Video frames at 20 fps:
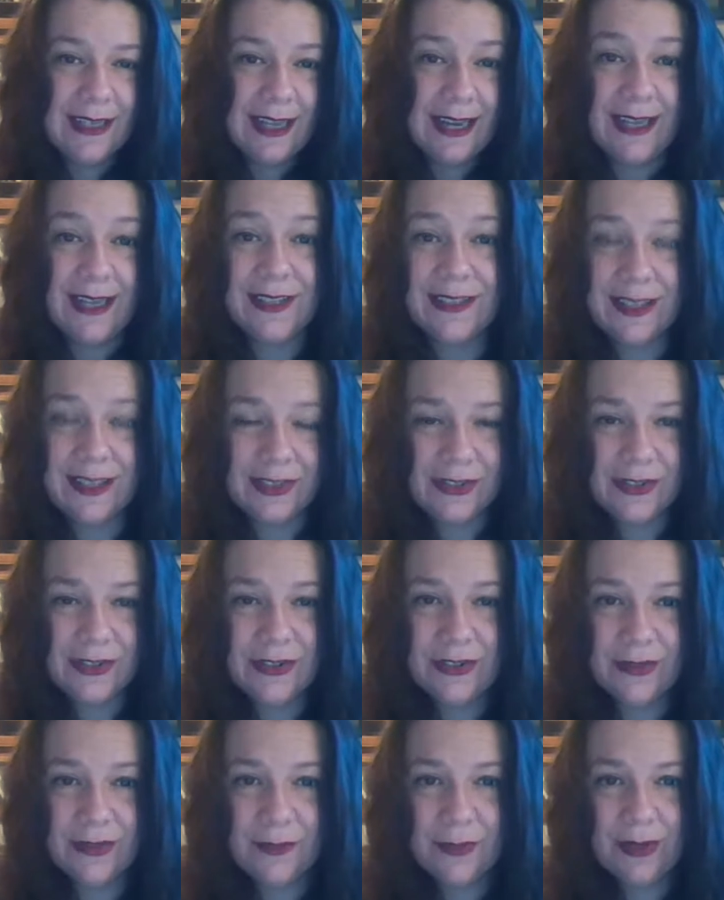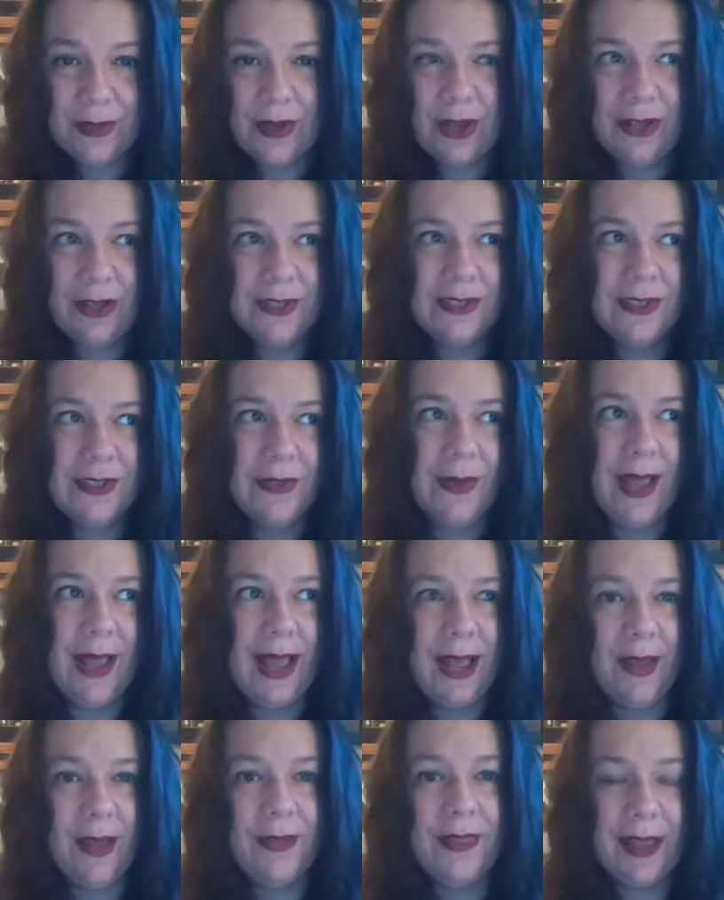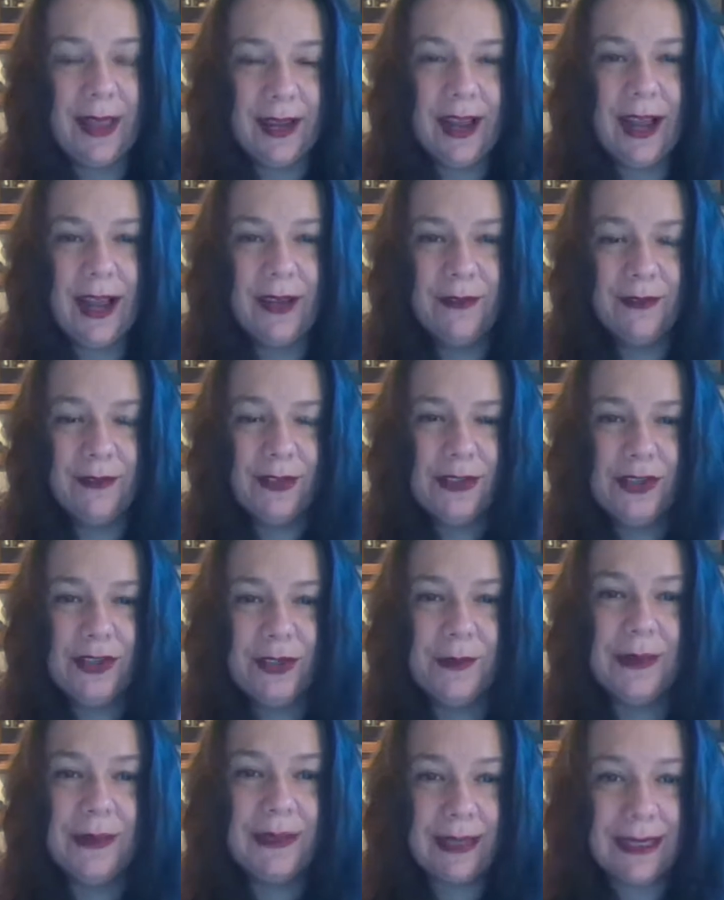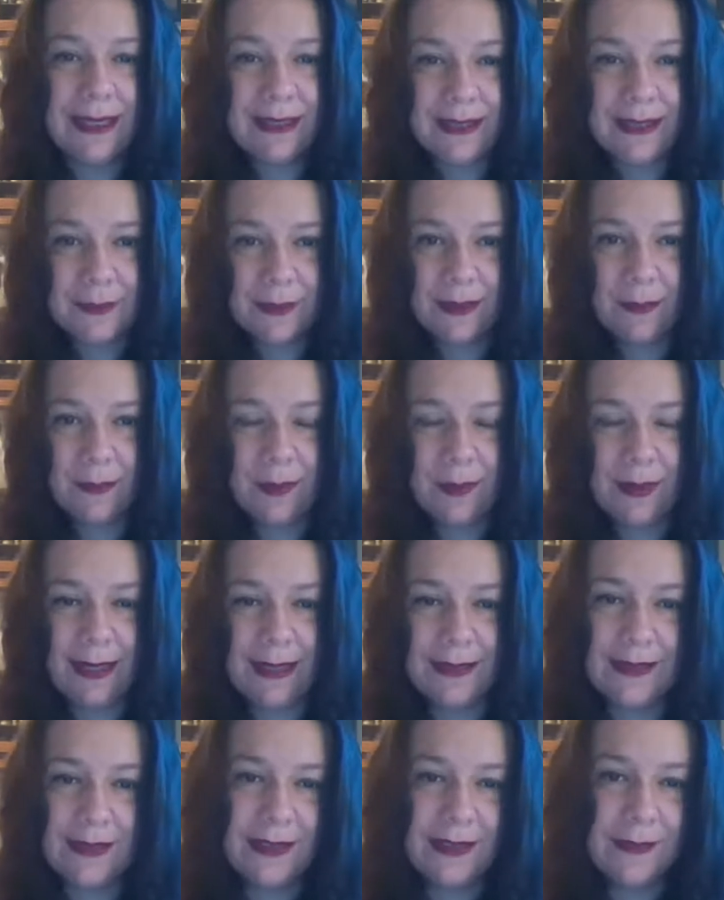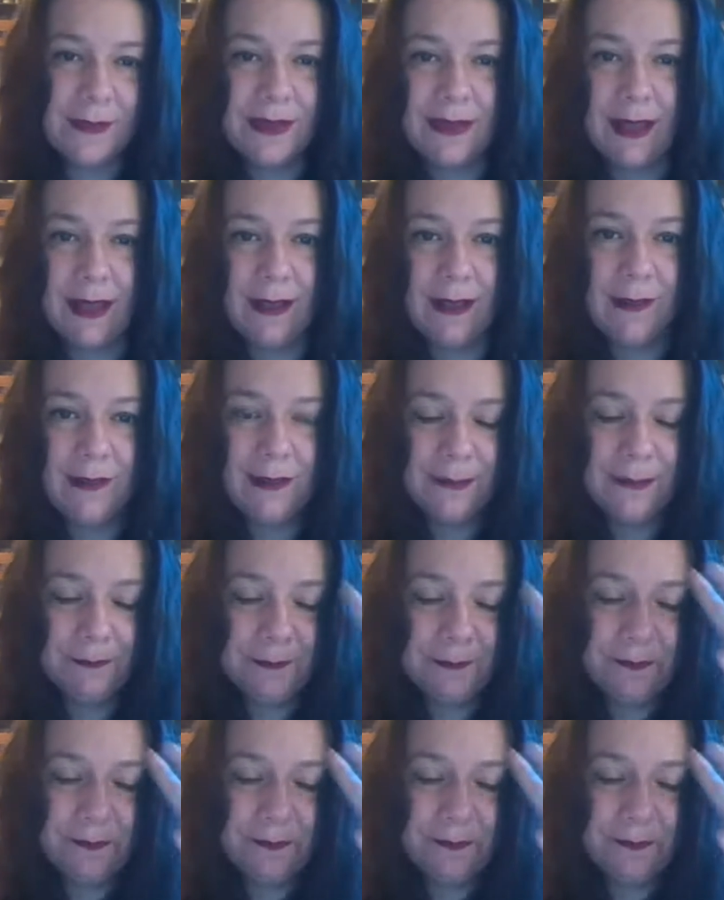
ancestors, but also how that kind of interrelates with the plants themselves.